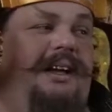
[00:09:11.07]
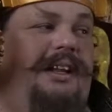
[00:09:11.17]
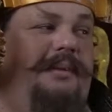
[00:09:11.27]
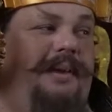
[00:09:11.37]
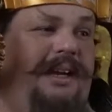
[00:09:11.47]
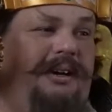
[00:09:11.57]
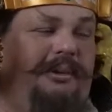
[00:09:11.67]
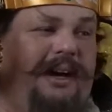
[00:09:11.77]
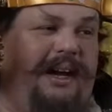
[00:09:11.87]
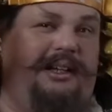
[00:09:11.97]
the
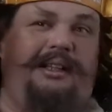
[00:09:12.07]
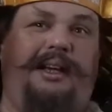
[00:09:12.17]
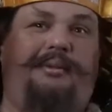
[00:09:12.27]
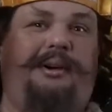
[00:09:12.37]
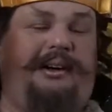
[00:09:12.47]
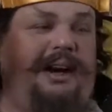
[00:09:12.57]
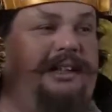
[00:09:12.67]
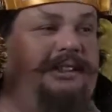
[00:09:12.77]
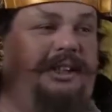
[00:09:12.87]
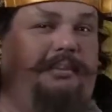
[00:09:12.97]
meanwhile, it will
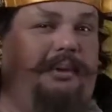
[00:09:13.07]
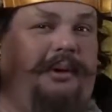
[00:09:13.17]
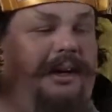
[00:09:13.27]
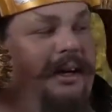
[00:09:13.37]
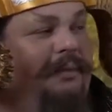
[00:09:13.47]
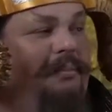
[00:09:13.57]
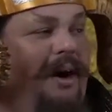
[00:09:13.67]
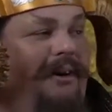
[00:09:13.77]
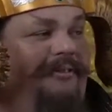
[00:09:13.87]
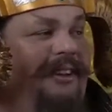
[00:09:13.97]
grant your boy
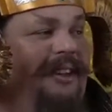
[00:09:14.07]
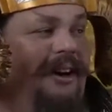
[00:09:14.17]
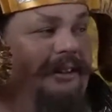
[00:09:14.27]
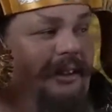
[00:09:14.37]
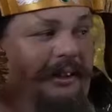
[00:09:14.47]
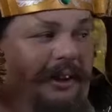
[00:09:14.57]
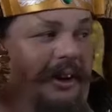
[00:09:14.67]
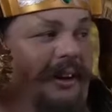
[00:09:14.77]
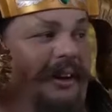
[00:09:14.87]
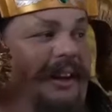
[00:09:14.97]
perfect health and
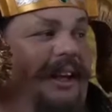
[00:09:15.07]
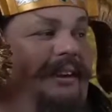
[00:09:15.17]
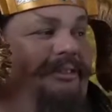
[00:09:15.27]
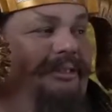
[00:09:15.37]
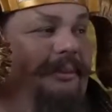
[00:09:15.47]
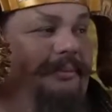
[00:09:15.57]
long life."